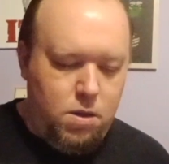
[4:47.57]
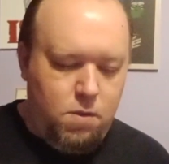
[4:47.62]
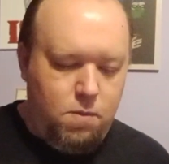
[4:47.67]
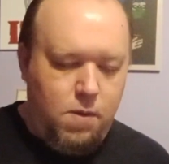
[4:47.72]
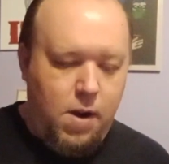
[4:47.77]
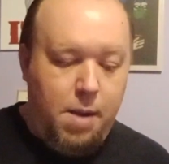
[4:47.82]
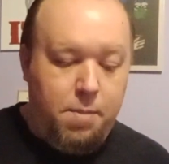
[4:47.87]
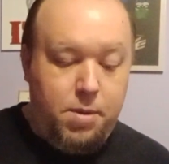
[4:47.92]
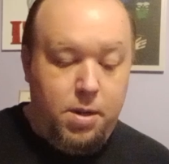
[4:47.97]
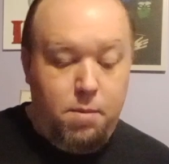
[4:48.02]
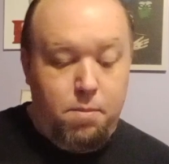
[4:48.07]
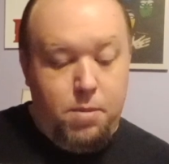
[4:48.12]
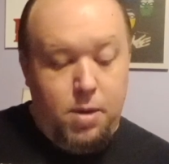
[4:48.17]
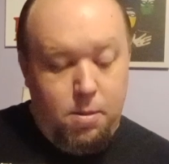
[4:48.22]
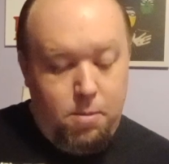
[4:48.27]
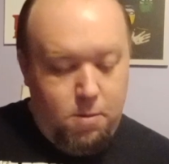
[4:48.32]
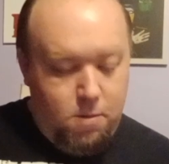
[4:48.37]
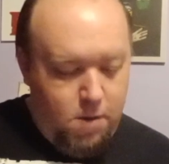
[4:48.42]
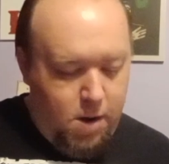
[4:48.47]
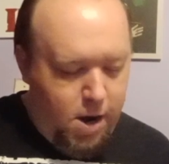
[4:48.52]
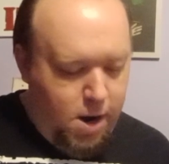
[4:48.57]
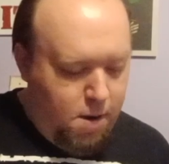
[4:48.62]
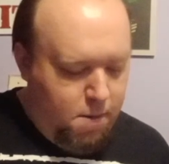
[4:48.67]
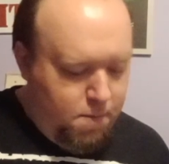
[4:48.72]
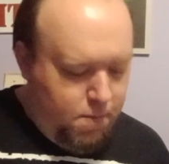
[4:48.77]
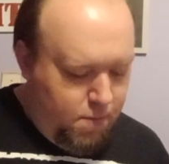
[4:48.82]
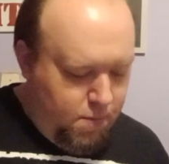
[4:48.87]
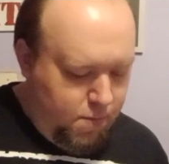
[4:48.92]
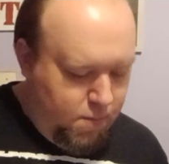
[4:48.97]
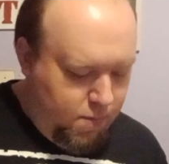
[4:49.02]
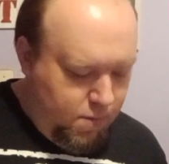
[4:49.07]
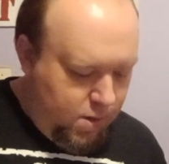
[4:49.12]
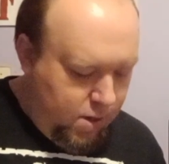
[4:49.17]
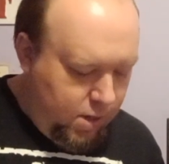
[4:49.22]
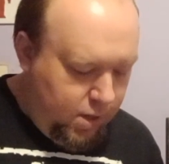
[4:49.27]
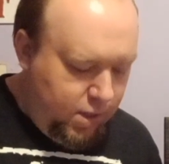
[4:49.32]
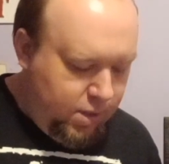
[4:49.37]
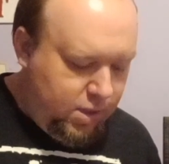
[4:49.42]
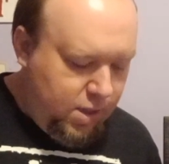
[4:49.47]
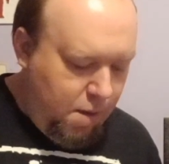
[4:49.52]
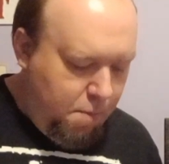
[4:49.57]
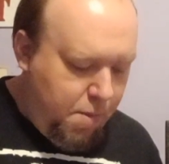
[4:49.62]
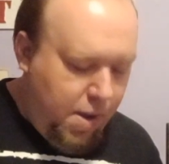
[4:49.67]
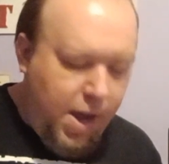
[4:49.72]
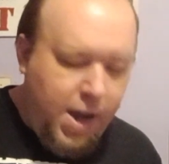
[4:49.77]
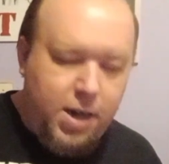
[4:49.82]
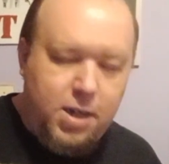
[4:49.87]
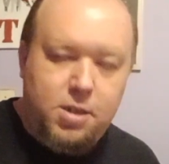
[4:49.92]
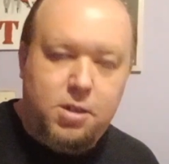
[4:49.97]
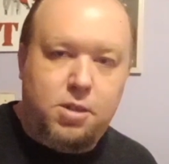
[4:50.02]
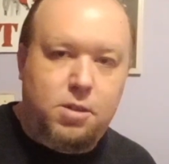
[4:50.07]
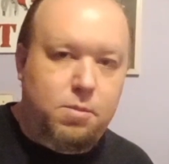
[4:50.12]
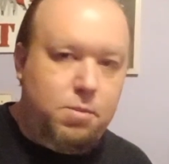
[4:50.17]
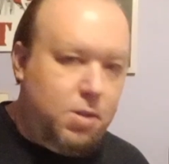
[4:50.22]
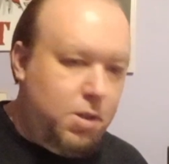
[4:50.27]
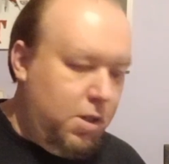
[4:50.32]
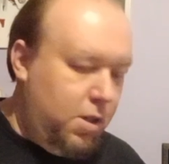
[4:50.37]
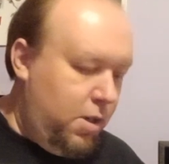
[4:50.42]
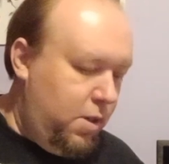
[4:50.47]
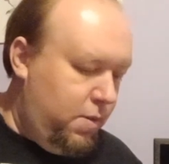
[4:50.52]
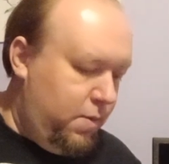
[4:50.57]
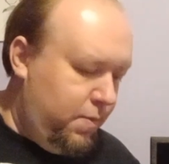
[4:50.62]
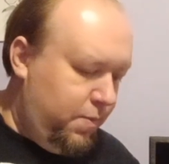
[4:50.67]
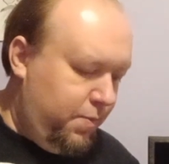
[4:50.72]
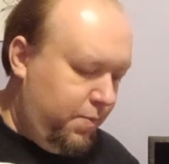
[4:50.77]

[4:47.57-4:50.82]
wrapped in bubble wrap. At least they packaged them good.